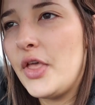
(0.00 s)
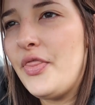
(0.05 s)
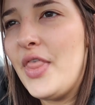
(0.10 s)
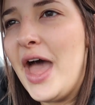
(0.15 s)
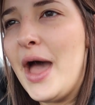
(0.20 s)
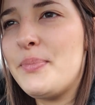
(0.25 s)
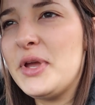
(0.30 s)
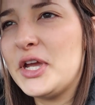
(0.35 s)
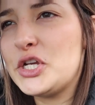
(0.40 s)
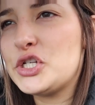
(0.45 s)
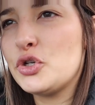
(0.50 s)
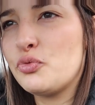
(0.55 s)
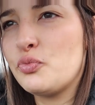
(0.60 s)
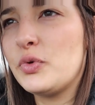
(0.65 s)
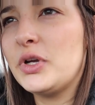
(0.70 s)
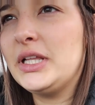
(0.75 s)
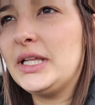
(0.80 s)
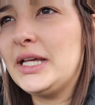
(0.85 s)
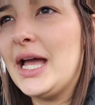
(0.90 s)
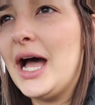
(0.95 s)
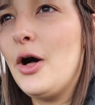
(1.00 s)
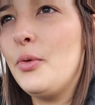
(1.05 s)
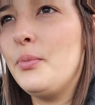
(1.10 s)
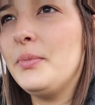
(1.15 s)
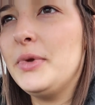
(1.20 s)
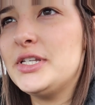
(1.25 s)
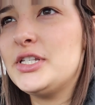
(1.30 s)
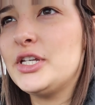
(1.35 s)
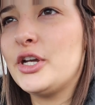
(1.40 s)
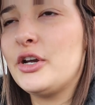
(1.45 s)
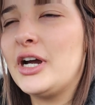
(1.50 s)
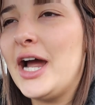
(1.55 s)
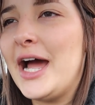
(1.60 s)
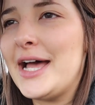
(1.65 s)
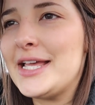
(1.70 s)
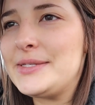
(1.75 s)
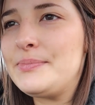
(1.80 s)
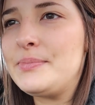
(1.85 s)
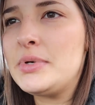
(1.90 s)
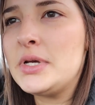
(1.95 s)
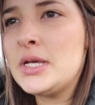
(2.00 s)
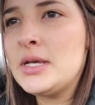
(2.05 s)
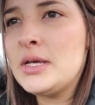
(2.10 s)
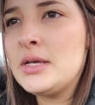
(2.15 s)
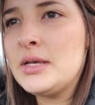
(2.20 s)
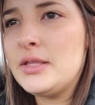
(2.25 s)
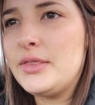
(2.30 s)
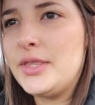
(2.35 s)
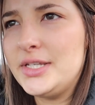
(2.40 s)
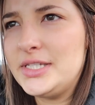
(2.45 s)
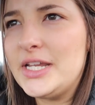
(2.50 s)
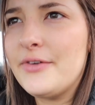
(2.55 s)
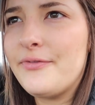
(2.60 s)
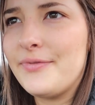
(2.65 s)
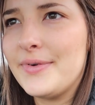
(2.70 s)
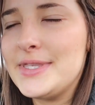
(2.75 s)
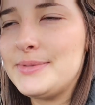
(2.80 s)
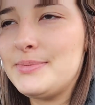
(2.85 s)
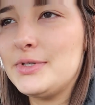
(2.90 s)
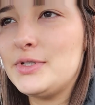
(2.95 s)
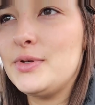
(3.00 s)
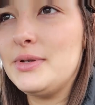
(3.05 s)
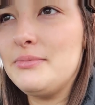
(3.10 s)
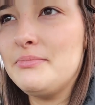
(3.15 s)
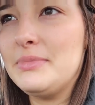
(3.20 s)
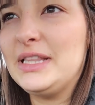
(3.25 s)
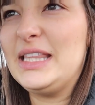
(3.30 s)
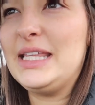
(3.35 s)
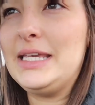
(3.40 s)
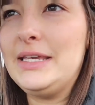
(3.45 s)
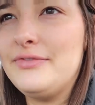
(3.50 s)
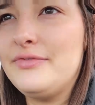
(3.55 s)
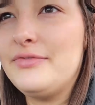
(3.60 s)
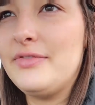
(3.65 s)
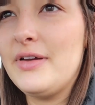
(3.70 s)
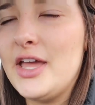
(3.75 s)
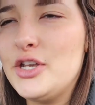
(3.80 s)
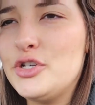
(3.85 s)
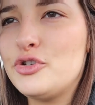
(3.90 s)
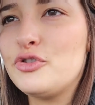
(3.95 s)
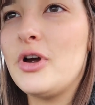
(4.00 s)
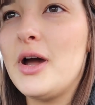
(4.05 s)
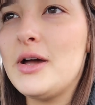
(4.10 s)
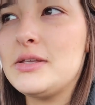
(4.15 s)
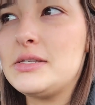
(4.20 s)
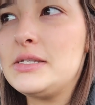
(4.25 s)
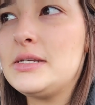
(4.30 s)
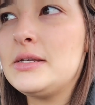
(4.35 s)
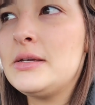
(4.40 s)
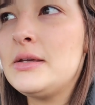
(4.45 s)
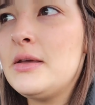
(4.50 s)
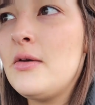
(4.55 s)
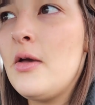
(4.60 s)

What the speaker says: And that picture really helped me to grasp the difference between belief and trust.